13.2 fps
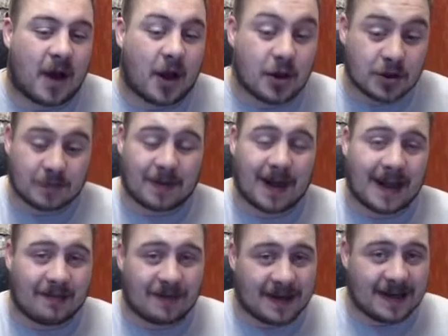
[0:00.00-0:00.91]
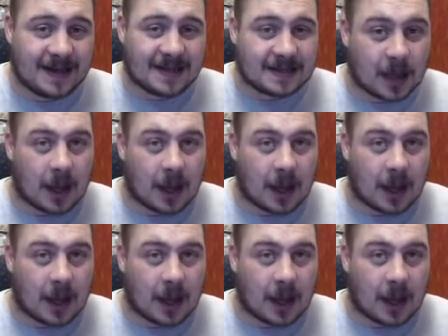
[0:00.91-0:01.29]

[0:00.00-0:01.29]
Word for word: used to play for these,